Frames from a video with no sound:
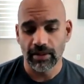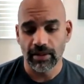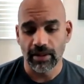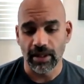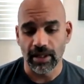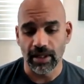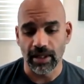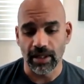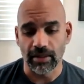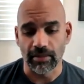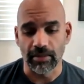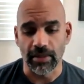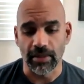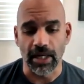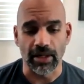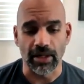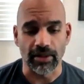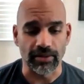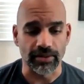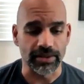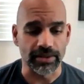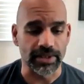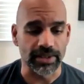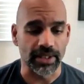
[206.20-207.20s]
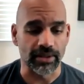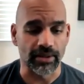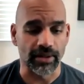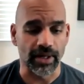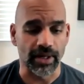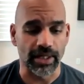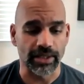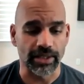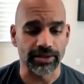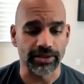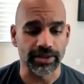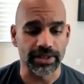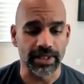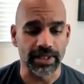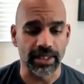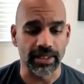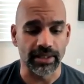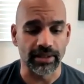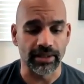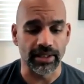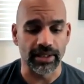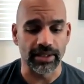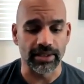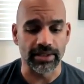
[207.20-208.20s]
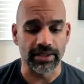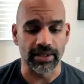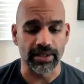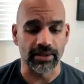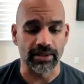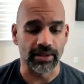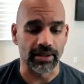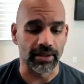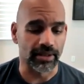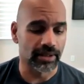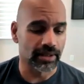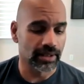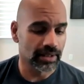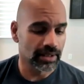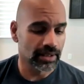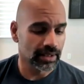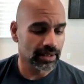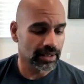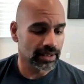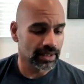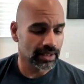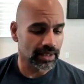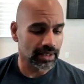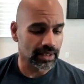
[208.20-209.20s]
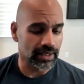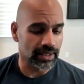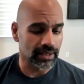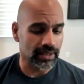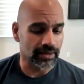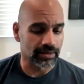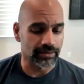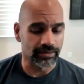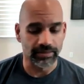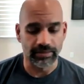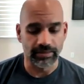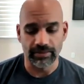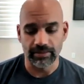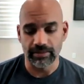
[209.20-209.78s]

uh, models that are actually saying things that are uh,